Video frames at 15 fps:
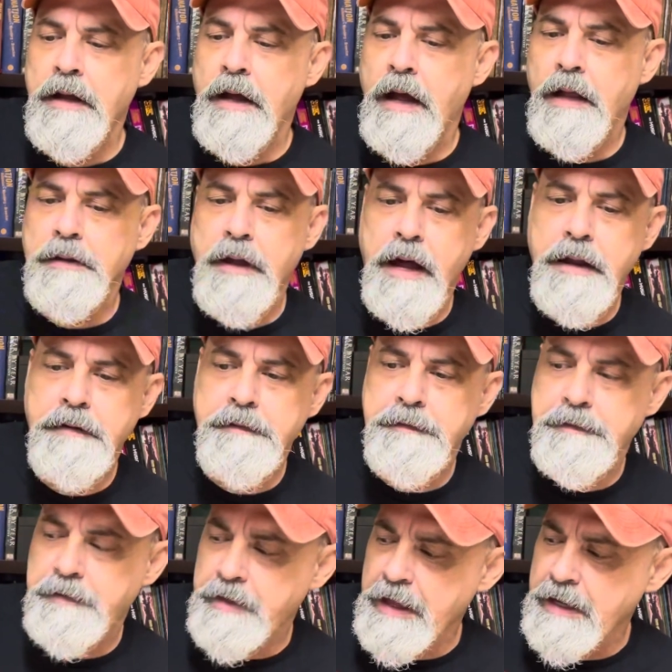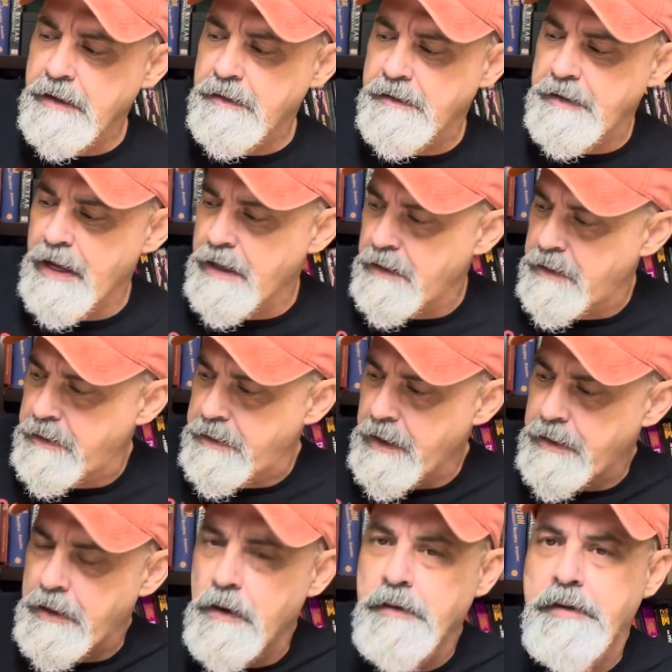a lot of things that
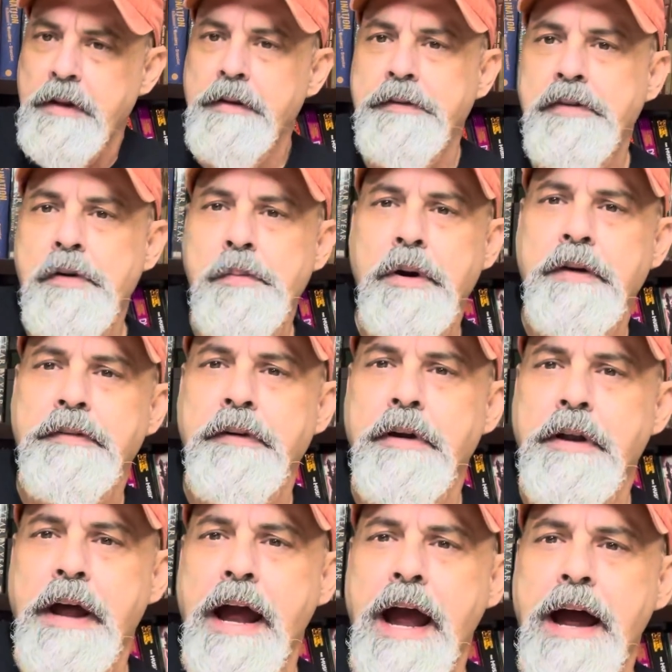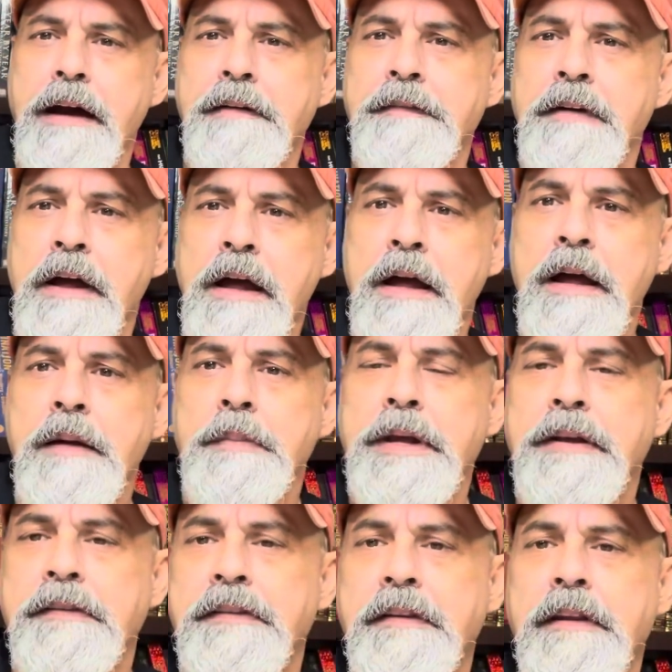those other two books are going to have,
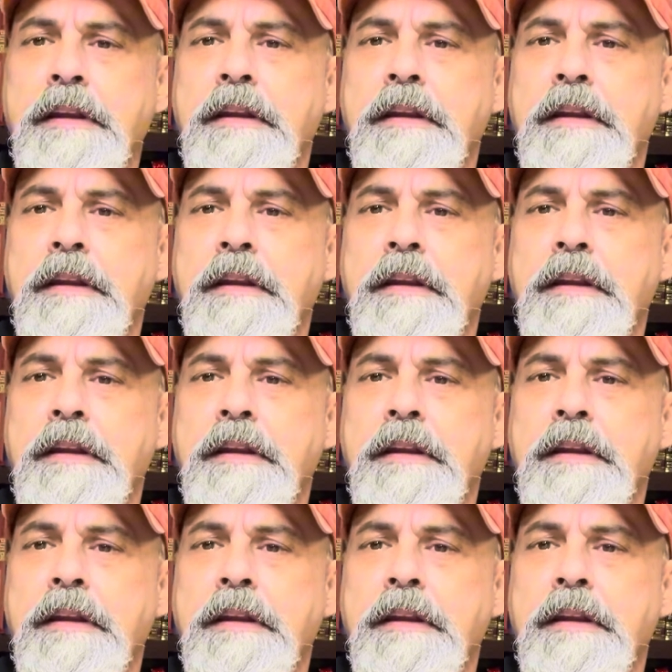because